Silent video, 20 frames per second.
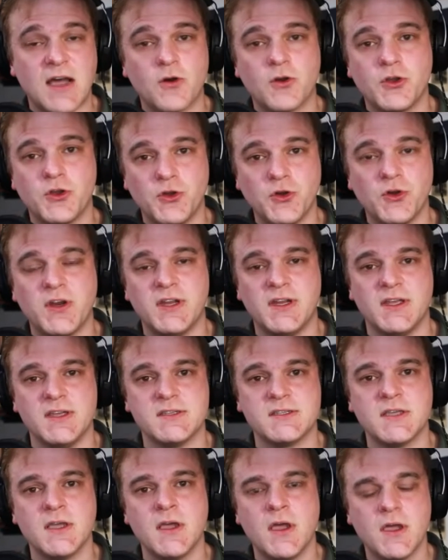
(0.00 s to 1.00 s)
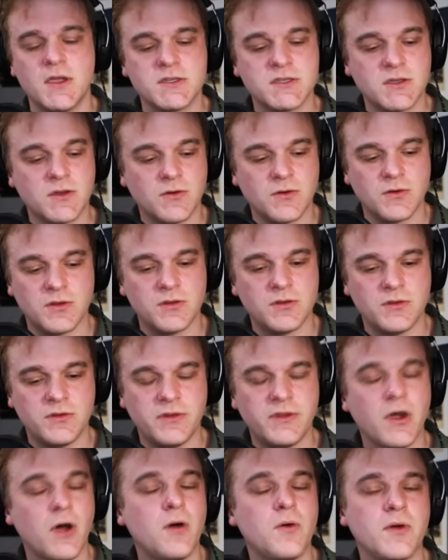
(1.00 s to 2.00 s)
how good it is. So
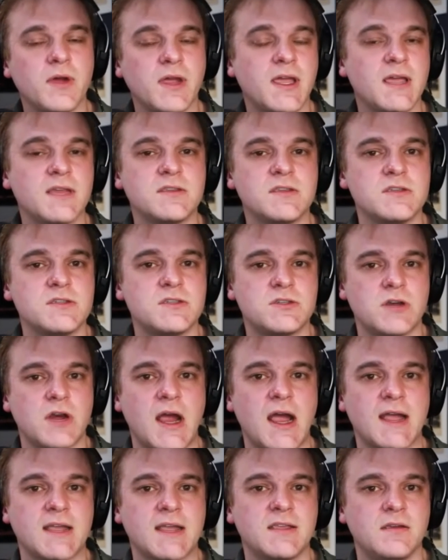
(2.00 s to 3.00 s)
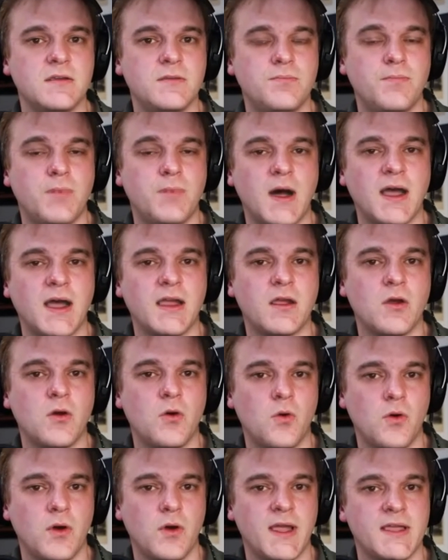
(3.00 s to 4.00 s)
don't get distracted by
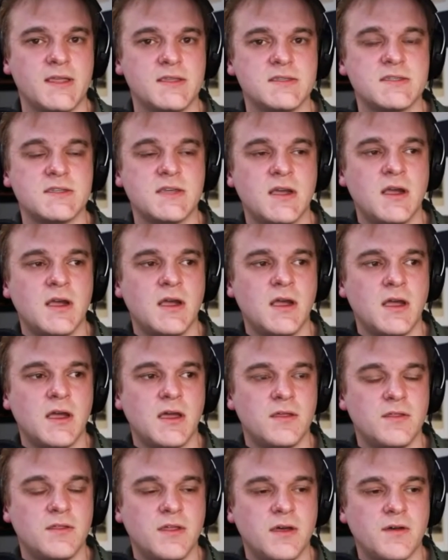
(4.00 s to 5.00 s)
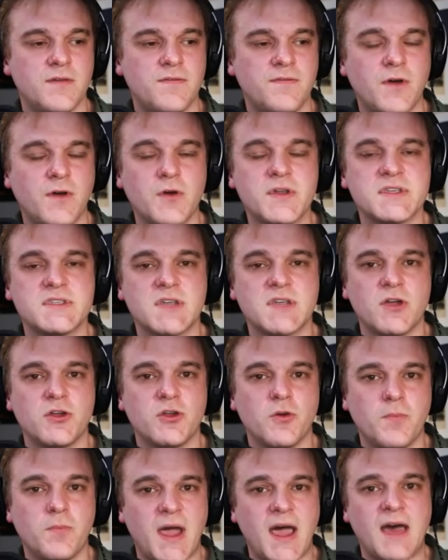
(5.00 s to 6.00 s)
coins. The focus on
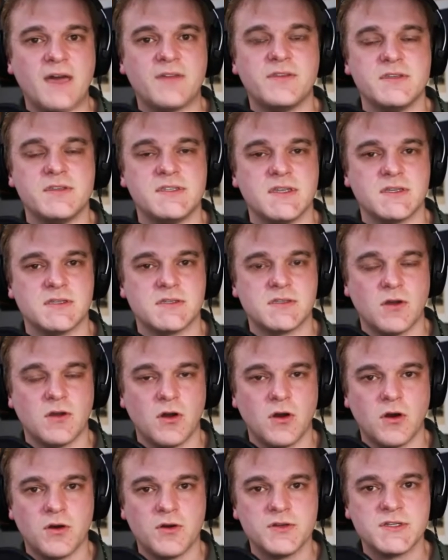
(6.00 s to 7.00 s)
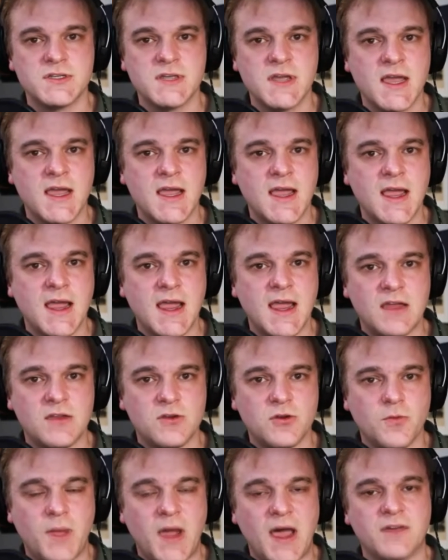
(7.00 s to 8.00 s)
your path to six stars and
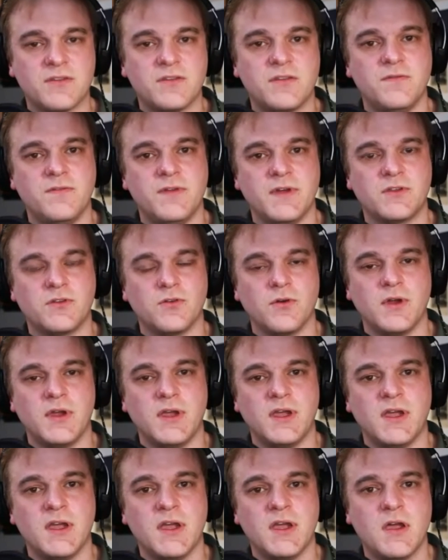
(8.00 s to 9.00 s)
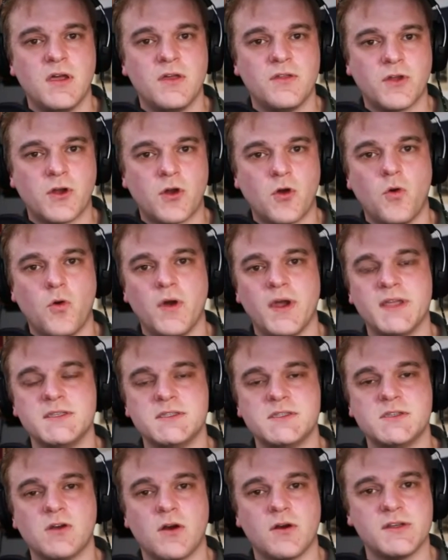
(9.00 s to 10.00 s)
your path to victory. The
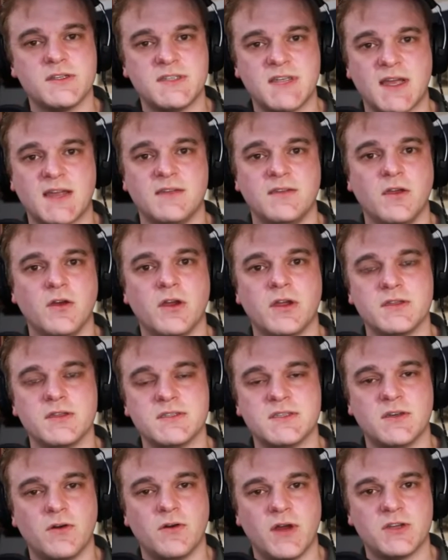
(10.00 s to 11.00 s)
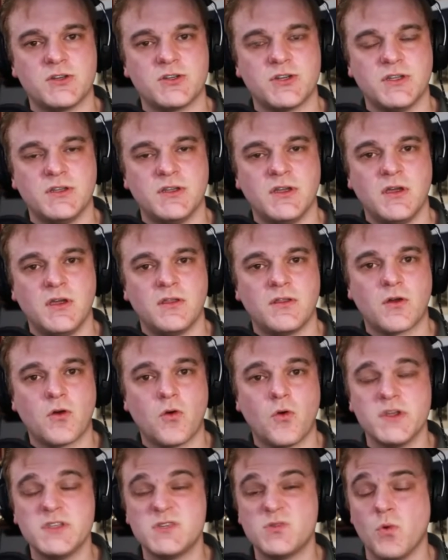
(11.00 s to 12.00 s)
coins are a secondary consideration. The
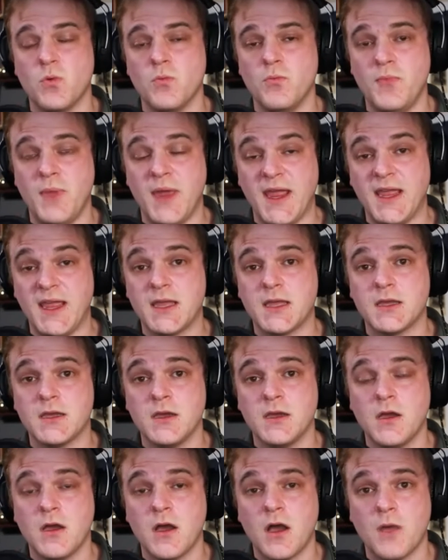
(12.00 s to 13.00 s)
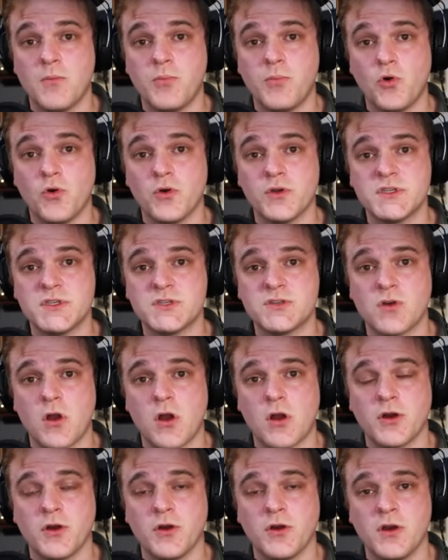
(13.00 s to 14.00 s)
coins will make a board
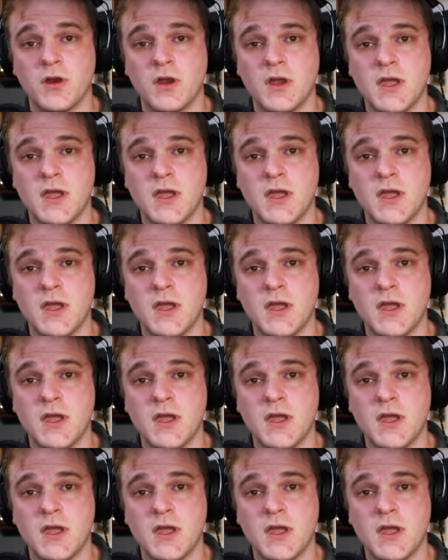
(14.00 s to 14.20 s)
stronger,